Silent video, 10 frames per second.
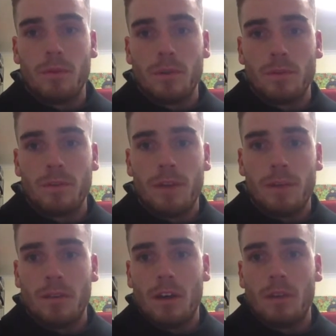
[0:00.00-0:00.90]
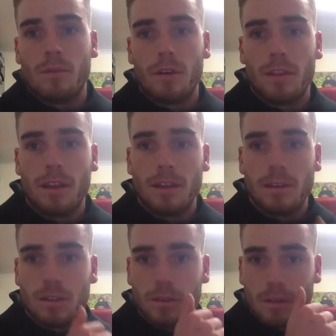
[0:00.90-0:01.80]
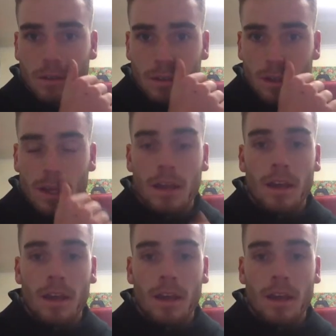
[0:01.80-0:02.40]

which would have helped the low-order thinking students,